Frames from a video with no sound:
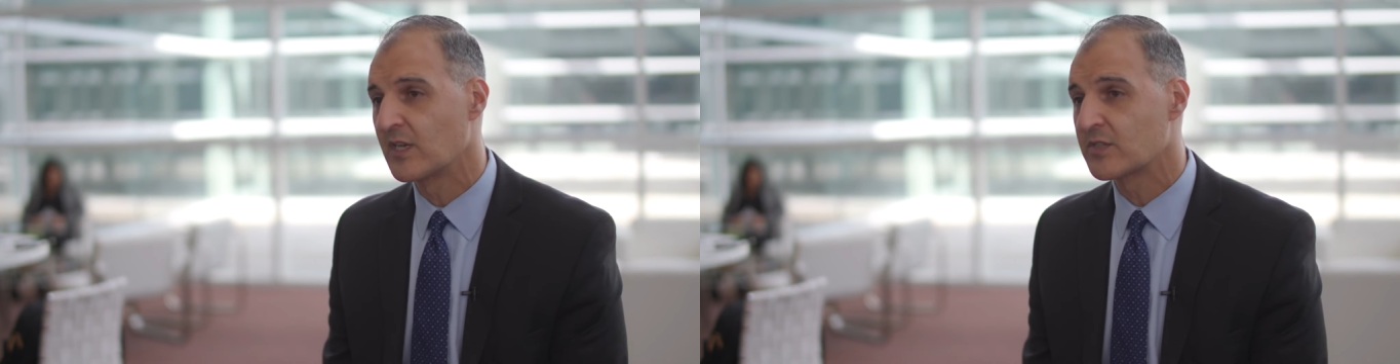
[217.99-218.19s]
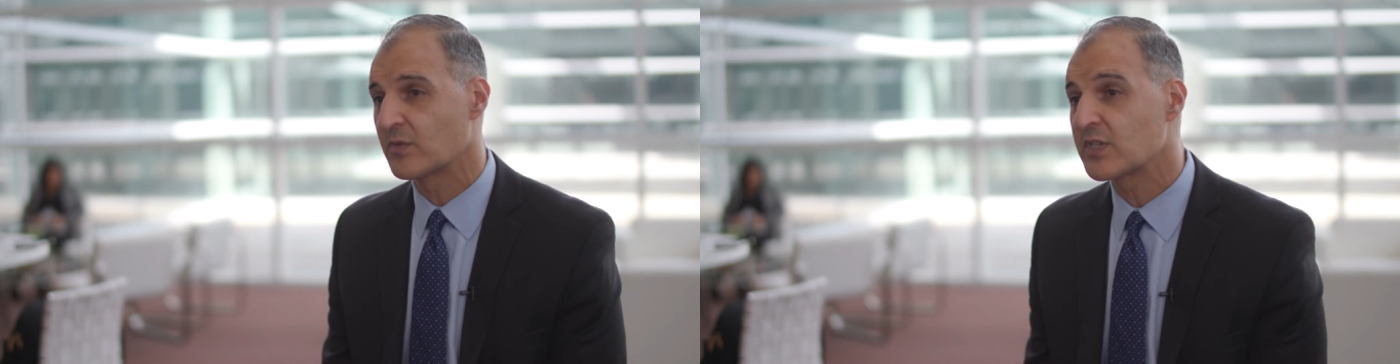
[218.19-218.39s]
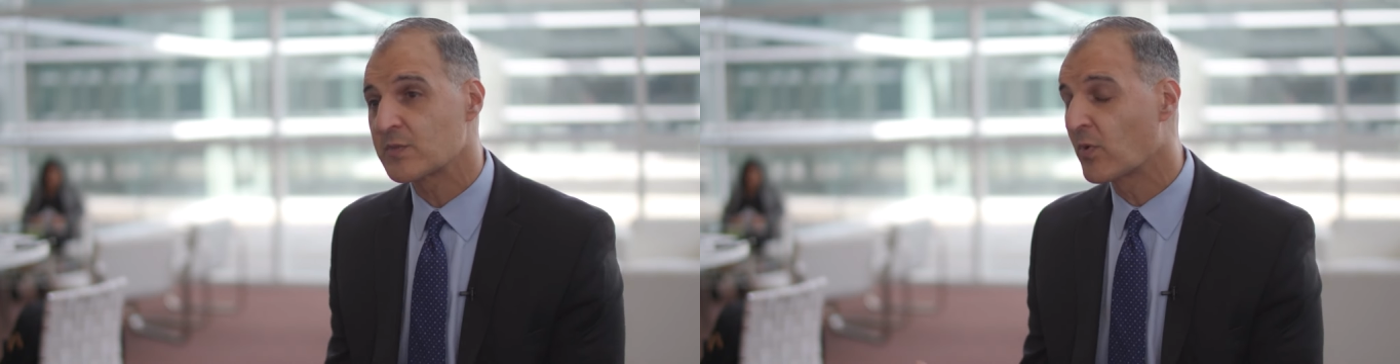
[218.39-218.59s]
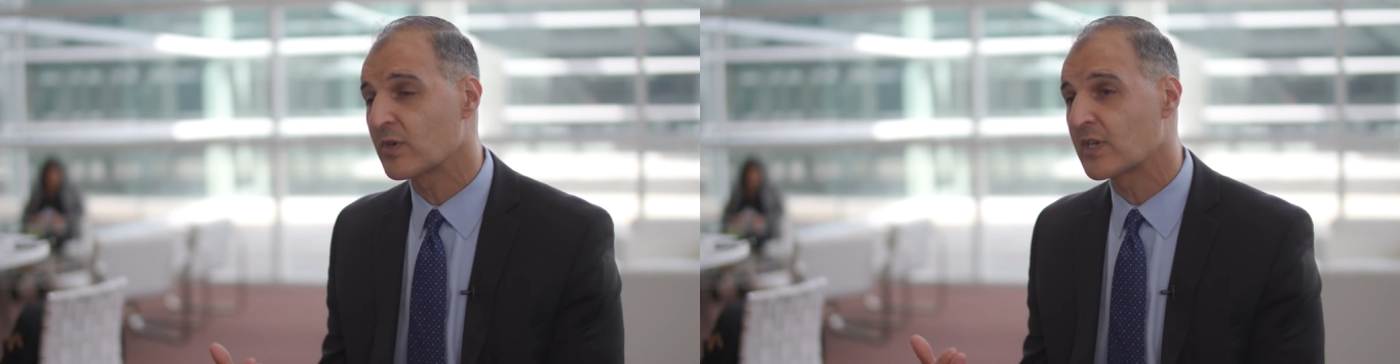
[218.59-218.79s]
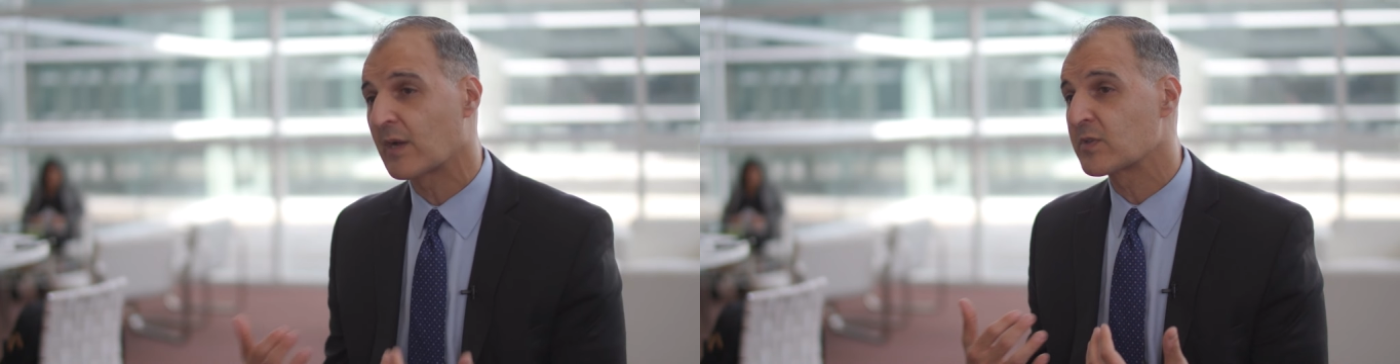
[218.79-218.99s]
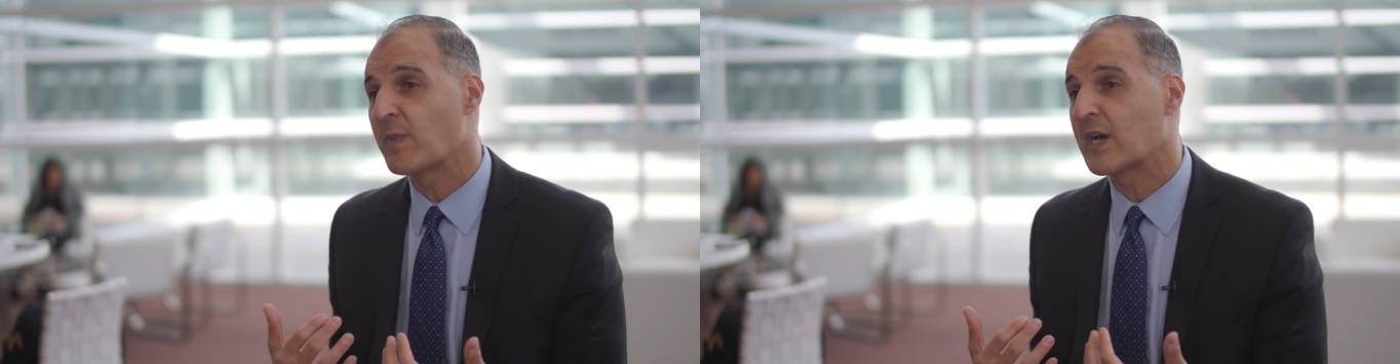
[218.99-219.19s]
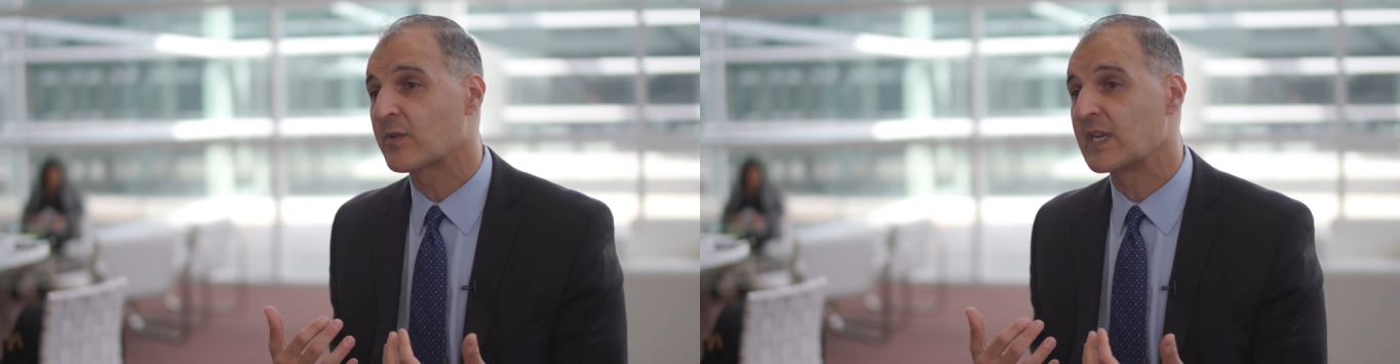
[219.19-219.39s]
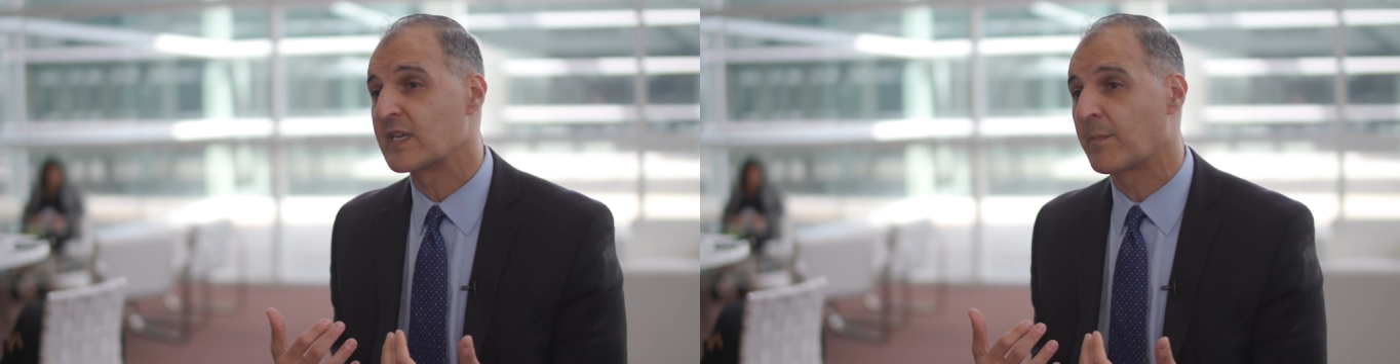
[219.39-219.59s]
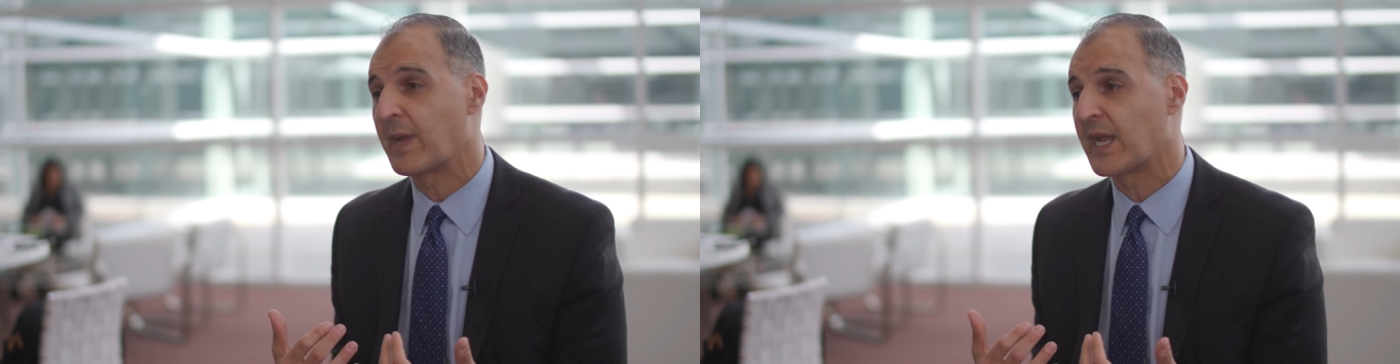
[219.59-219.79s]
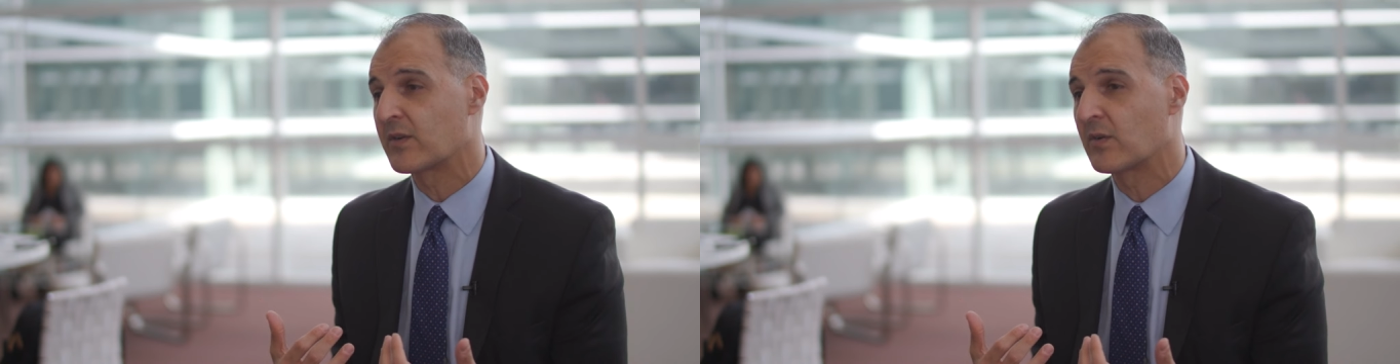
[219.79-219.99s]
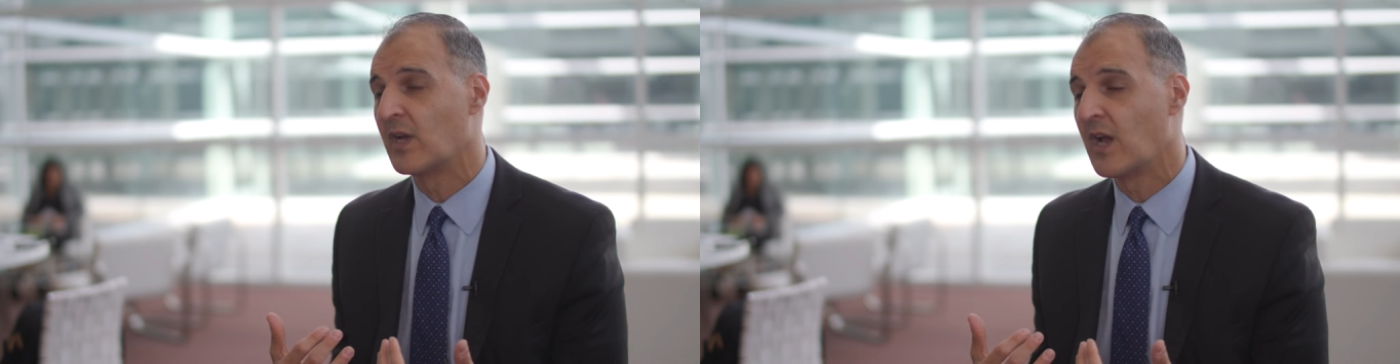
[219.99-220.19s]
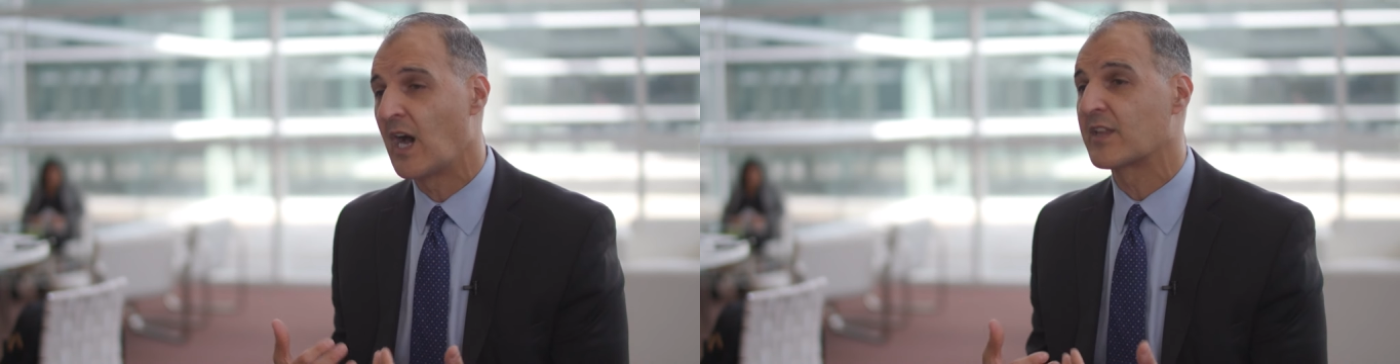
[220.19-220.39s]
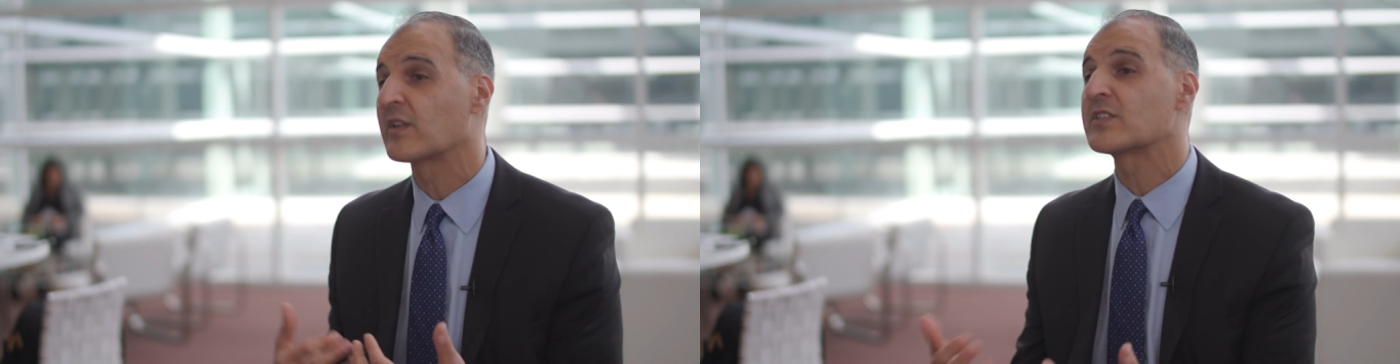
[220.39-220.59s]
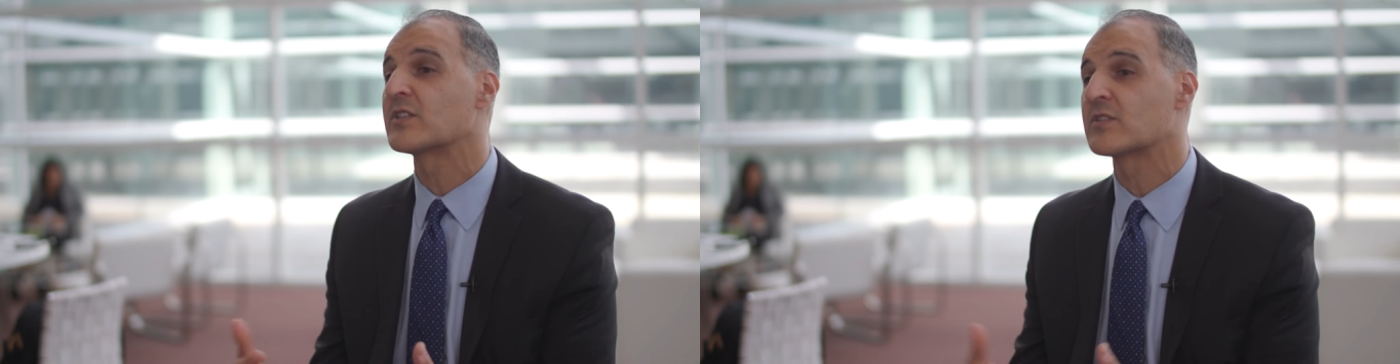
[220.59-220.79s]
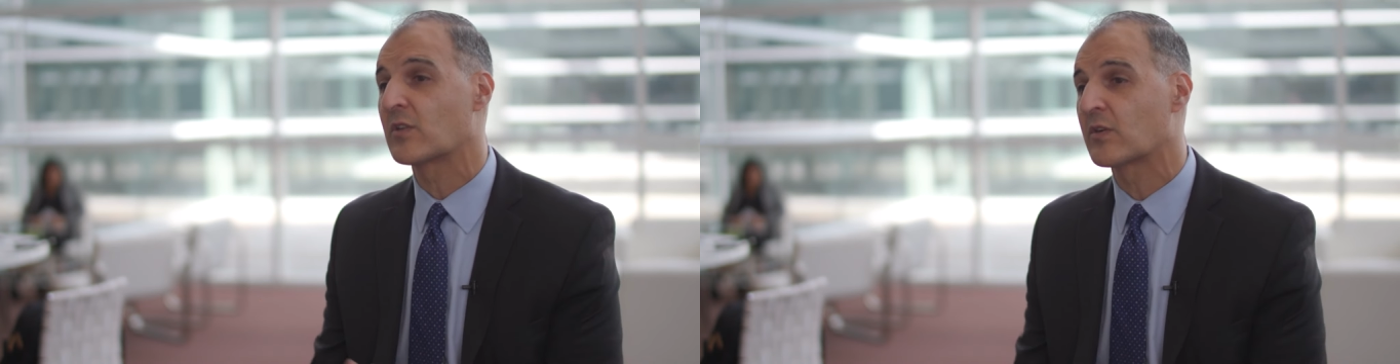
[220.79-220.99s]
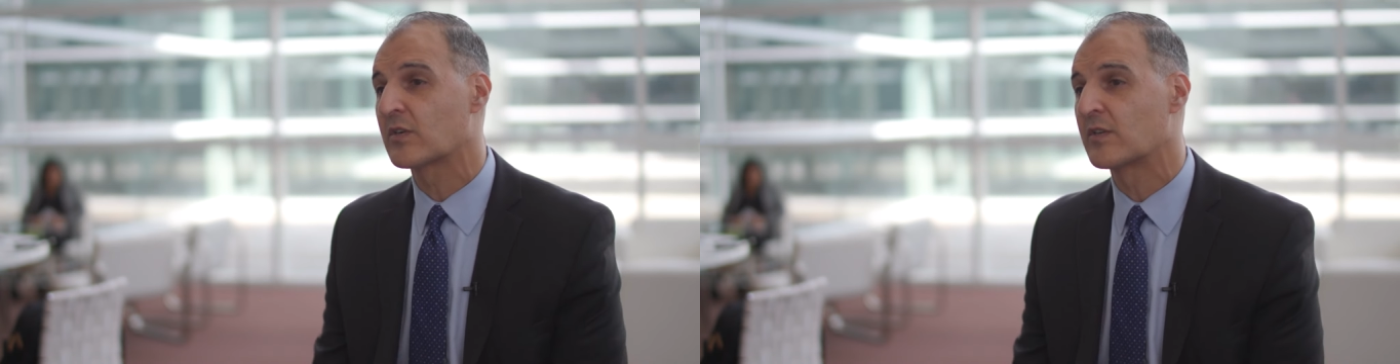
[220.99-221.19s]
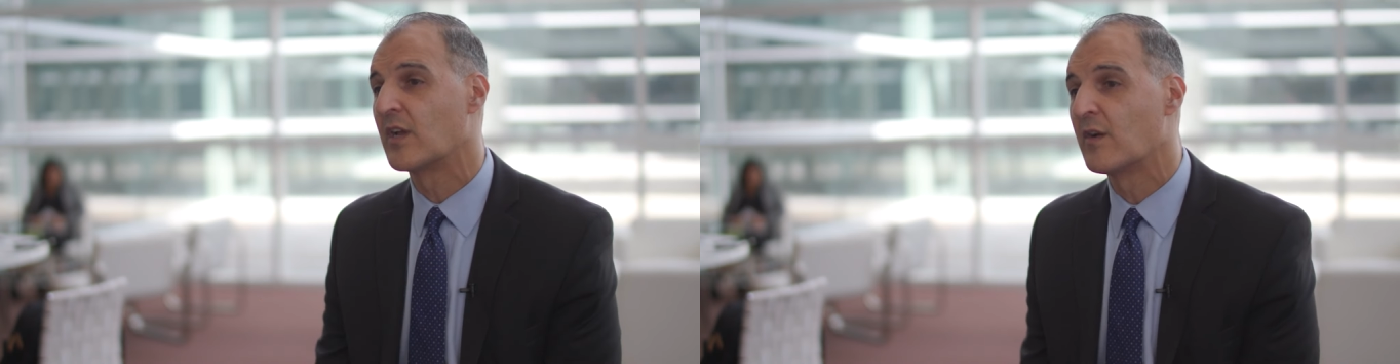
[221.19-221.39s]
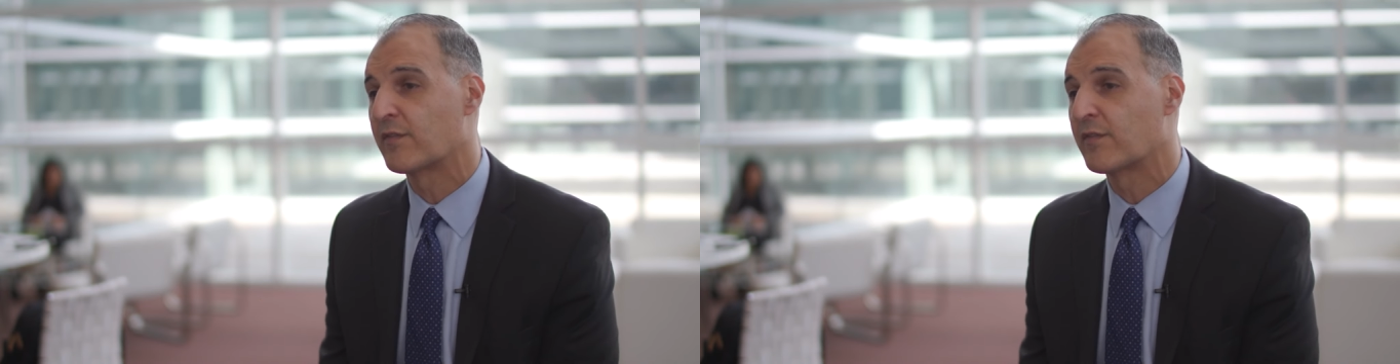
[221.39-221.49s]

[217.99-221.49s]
So this morning, I was moderating the panel on the lessons learned